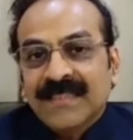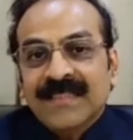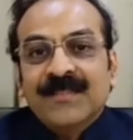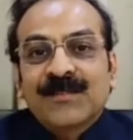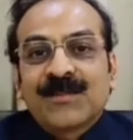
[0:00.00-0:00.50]

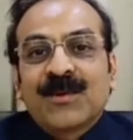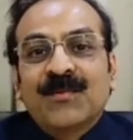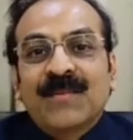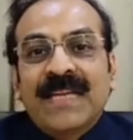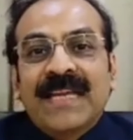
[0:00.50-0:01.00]
So we
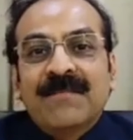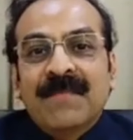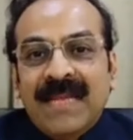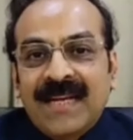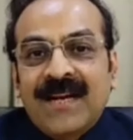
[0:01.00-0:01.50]
can make
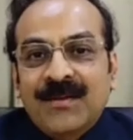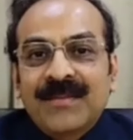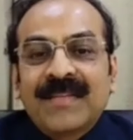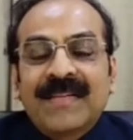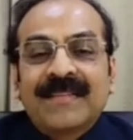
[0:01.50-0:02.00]
out
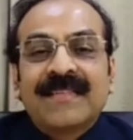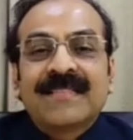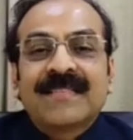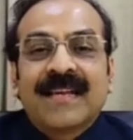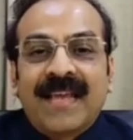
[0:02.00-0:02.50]
that this is
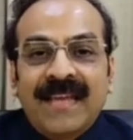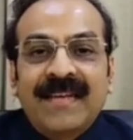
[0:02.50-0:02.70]
again